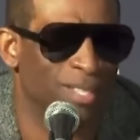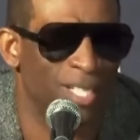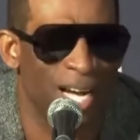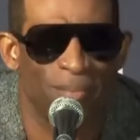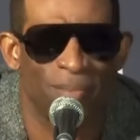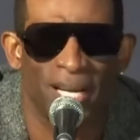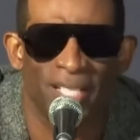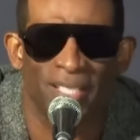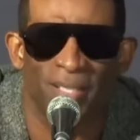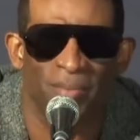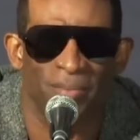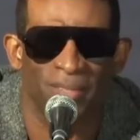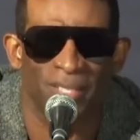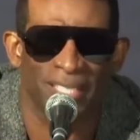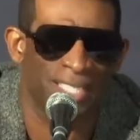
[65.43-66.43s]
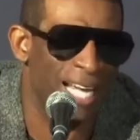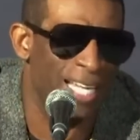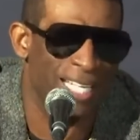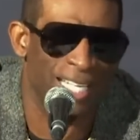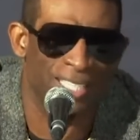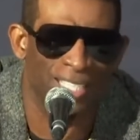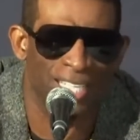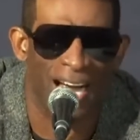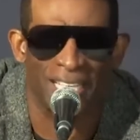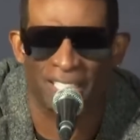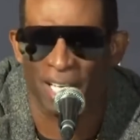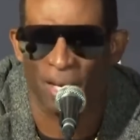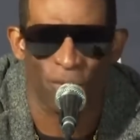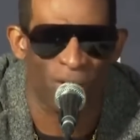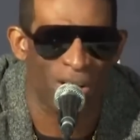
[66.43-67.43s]
God bless him. He can take their shots.
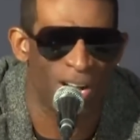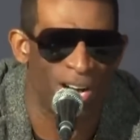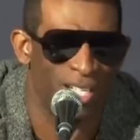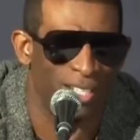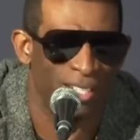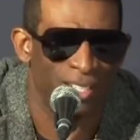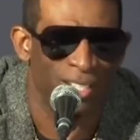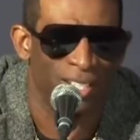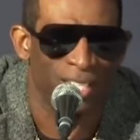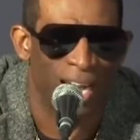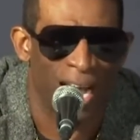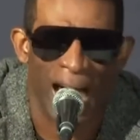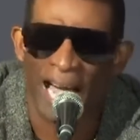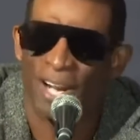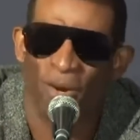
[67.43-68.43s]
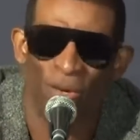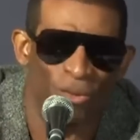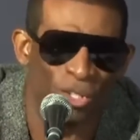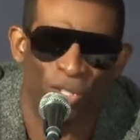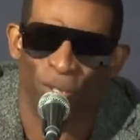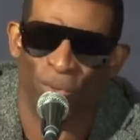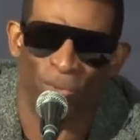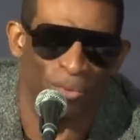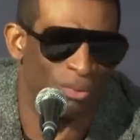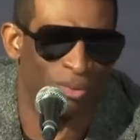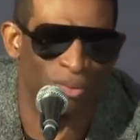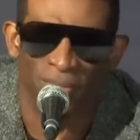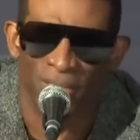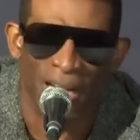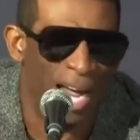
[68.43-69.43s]
They won. I don't shoot.
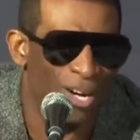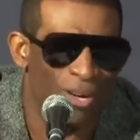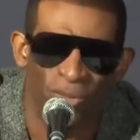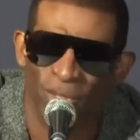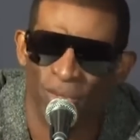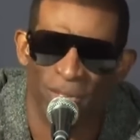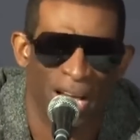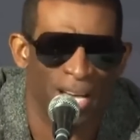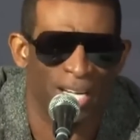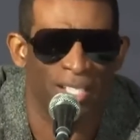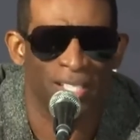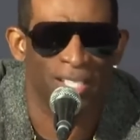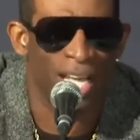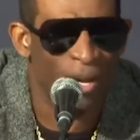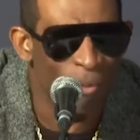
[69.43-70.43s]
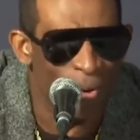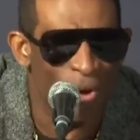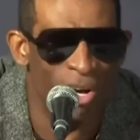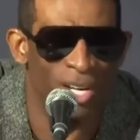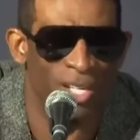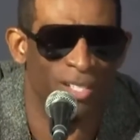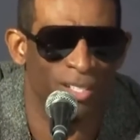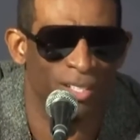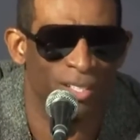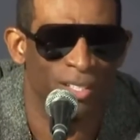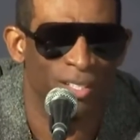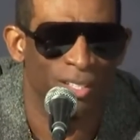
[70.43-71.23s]
I don't do that. They won.